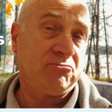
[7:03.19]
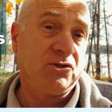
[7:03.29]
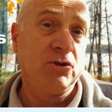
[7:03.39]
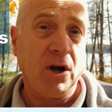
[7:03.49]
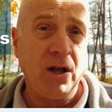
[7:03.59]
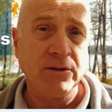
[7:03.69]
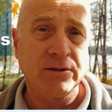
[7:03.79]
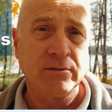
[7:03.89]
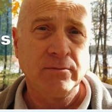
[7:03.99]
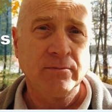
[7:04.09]
2
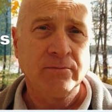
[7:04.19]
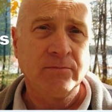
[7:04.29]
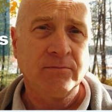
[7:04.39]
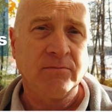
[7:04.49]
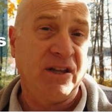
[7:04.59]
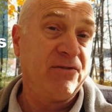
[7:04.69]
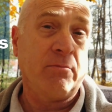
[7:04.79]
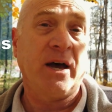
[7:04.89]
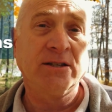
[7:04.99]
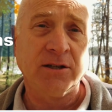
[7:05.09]
calls? Leave
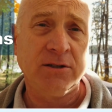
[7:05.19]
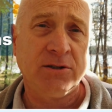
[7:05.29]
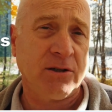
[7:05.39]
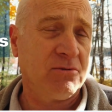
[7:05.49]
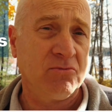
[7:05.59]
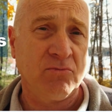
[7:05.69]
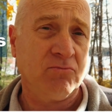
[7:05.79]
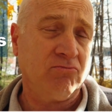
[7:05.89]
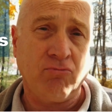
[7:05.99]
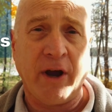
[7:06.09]
a message
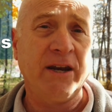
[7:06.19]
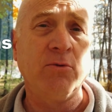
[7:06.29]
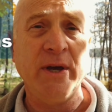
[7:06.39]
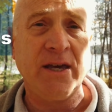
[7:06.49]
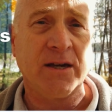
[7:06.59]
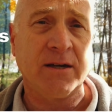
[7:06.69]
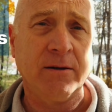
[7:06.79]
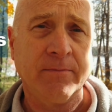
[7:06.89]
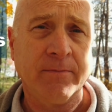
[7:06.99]
and wait a week?